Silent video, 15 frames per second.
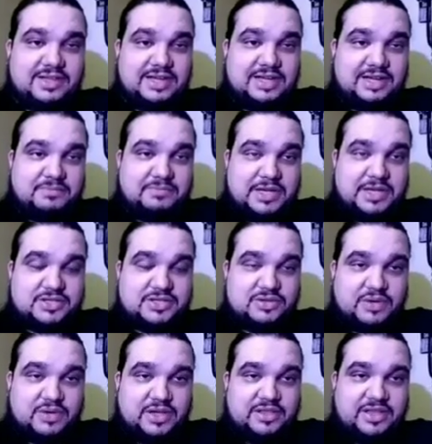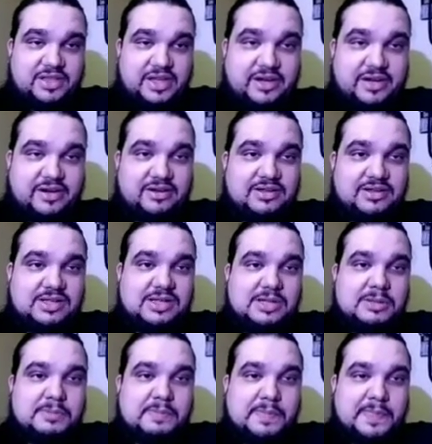They got a bezel right there
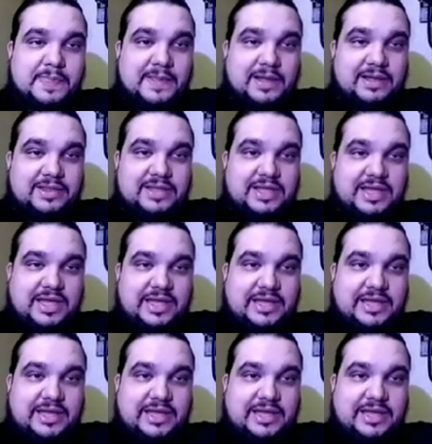on the